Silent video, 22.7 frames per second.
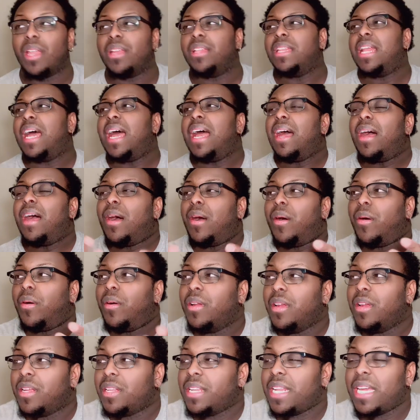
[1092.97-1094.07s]
Now
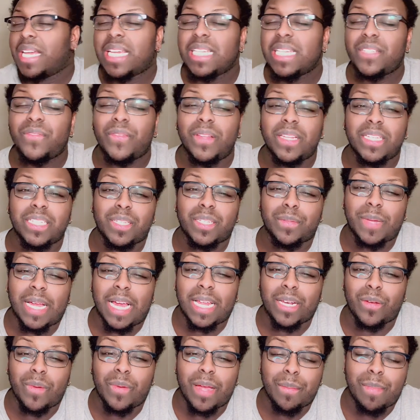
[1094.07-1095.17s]
Nikki's feeling some kind of way